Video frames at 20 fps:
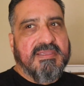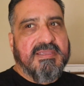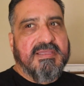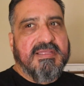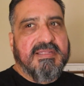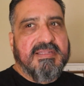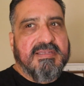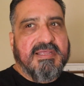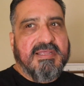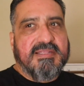
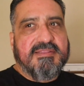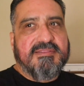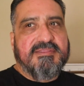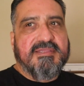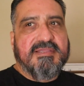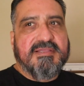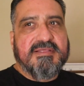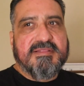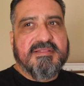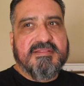And I
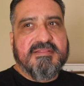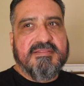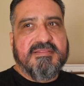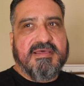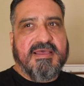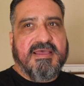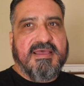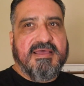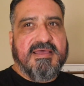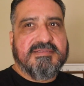think
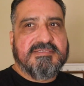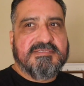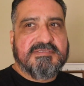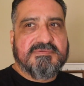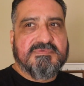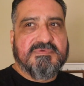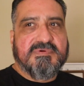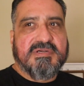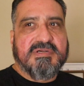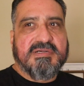
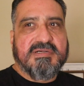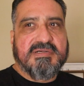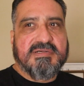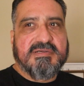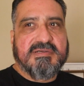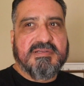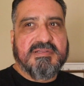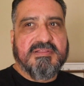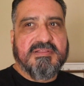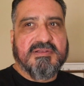that's
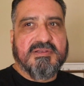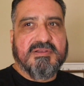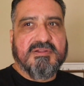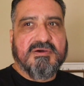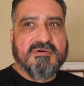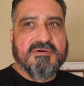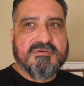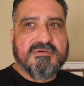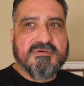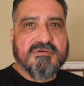where the
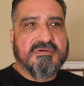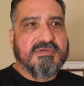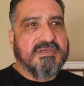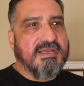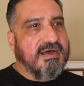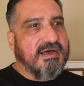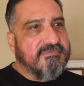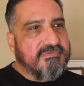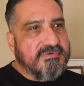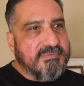local
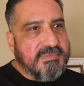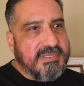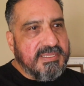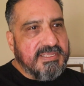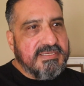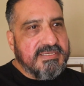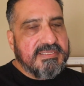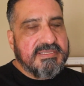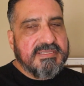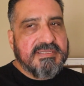
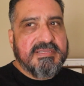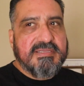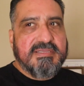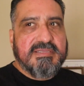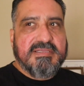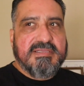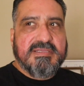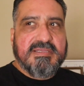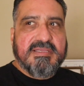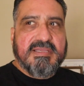government
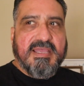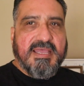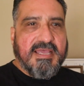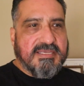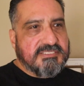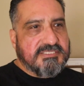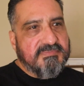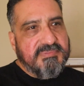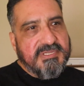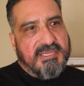
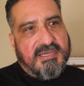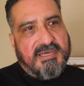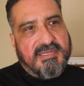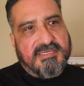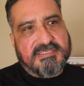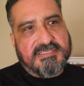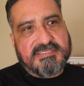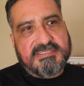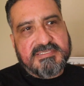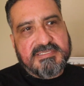has to be
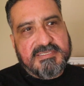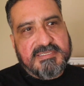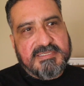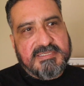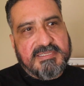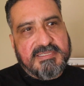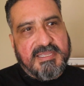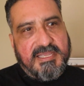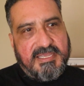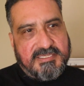honest,
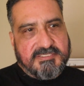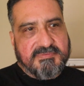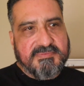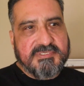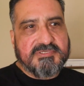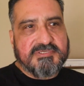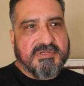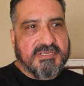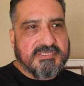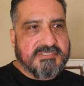has to
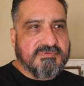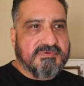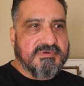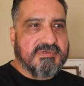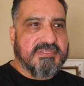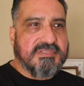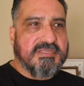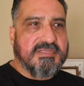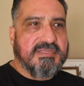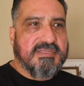be
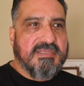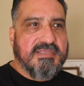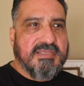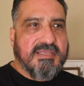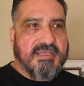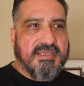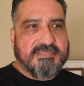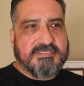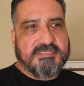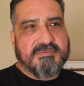trustworthy,
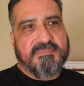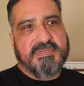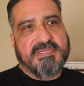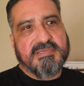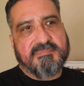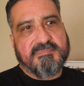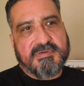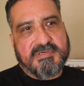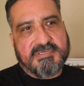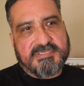has to
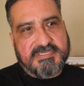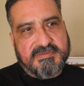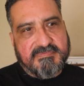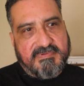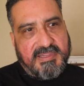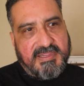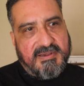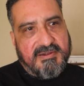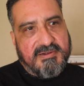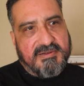be a person
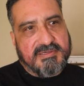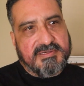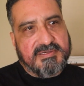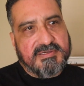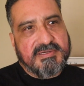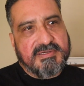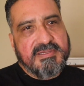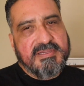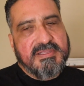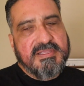of
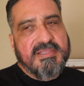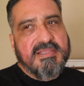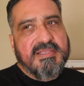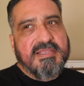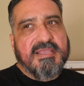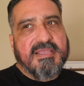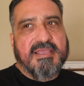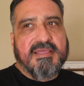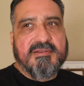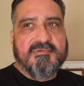character,
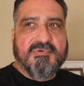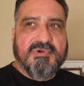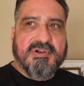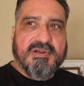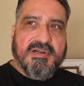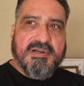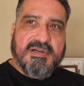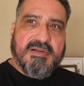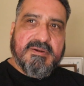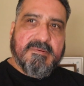and
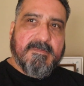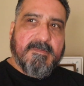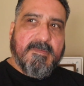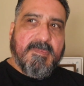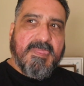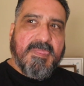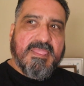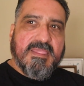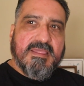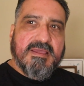where
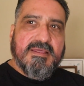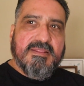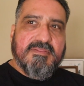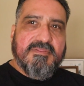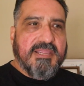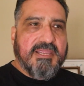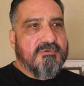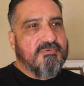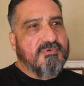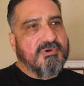
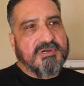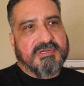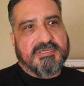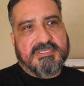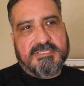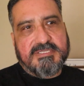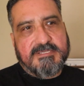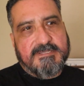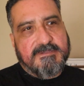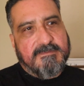they
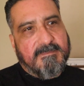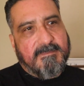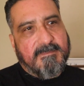weren't.